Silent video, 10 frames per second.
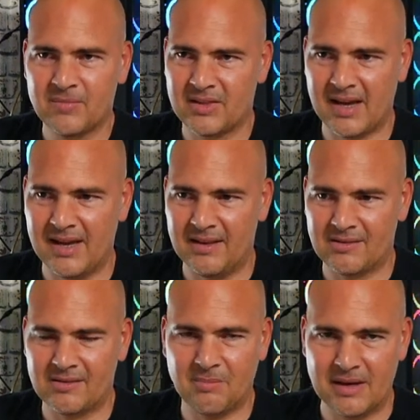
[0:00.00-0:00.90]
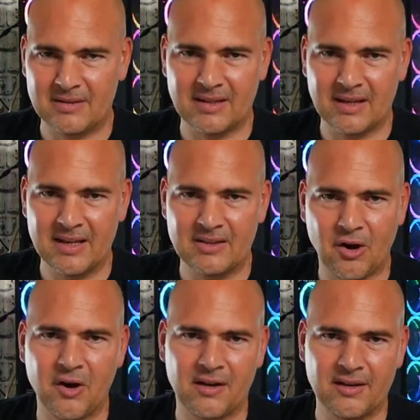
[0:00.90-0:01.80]
that is basically
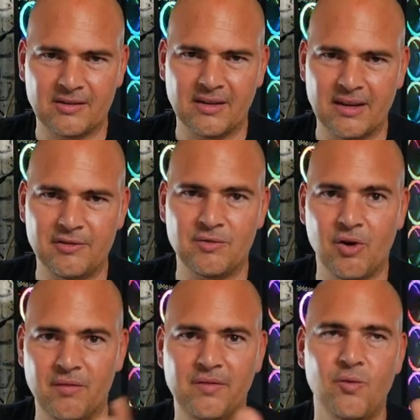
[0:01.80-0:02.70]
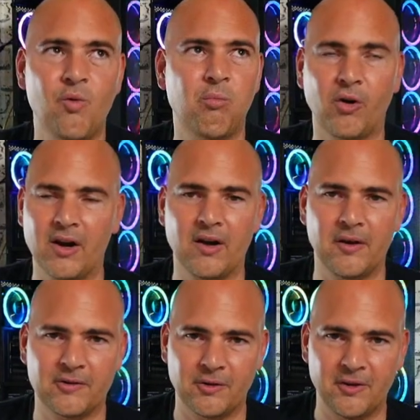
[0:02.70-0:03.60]
darkness unless you've got full bright
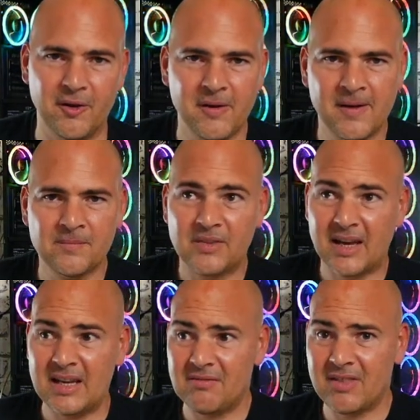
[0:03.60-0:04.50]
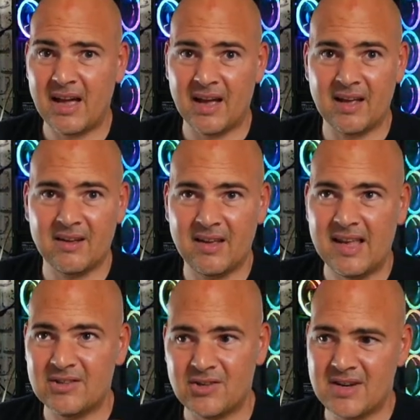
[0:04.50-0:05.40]
lights on you. And even that,
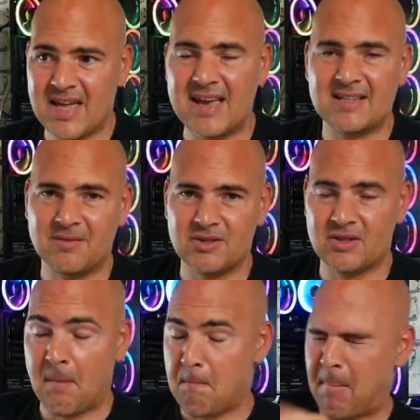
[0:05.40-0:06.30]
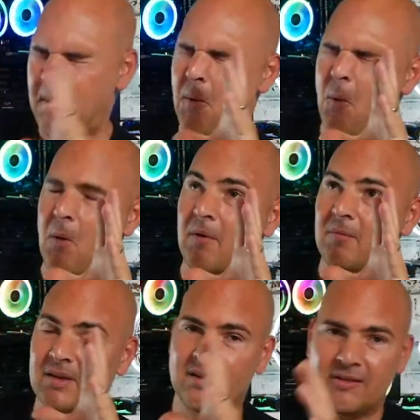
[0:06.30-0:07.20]
inside the case, it was just like, pew,
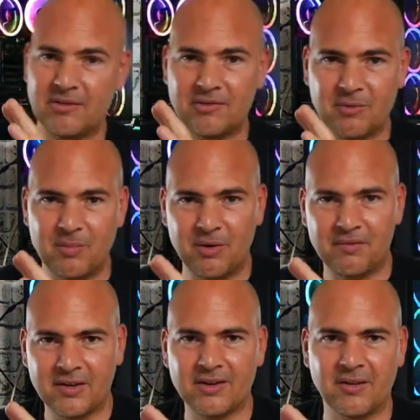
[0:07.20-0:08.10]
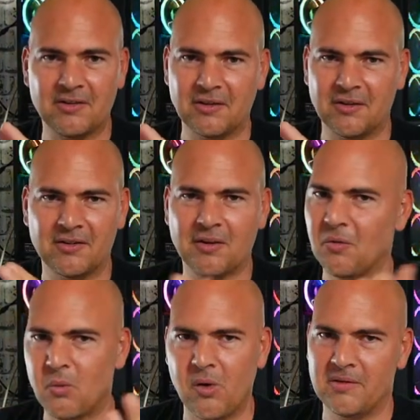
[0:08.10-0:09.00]
as if someone had put floodlights on. I don't know
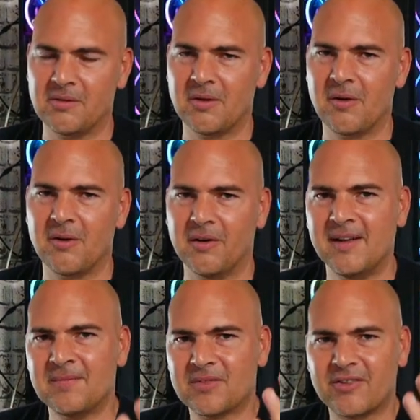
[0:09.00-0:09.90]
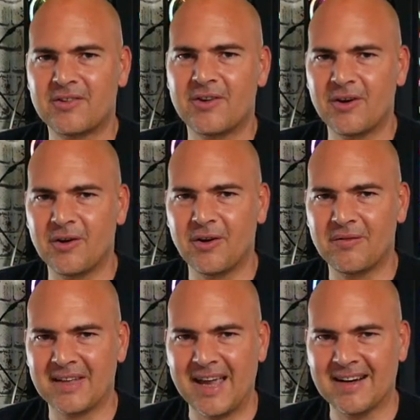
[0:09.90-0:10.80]
what is going on. Turned it on and
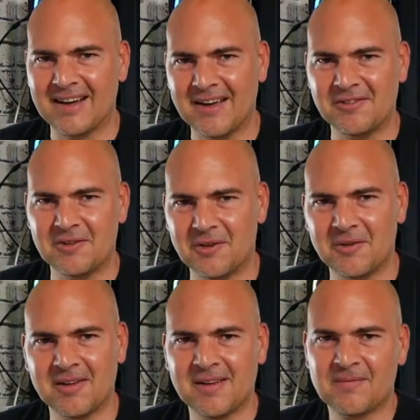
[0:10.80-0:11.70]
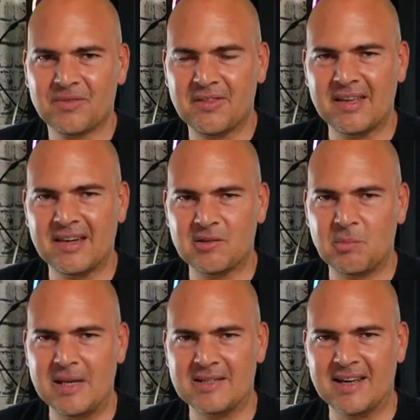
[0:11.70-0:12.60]
off again as you do, thinking it's a
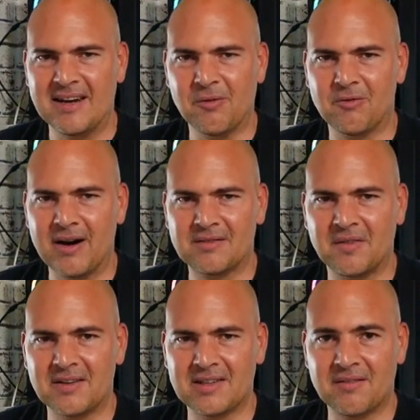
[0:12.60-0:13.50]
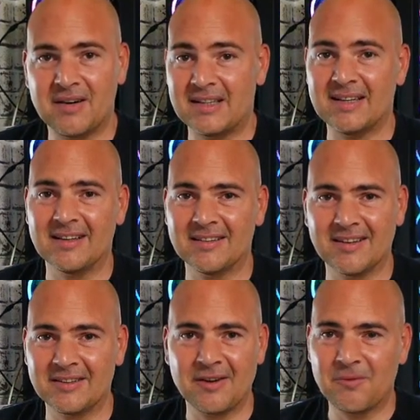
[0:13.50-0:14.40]
PC and it will rectify itself, and it didn't.
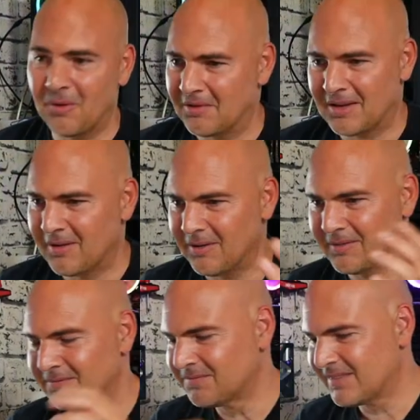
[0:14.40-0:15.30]
I don't know what is going on.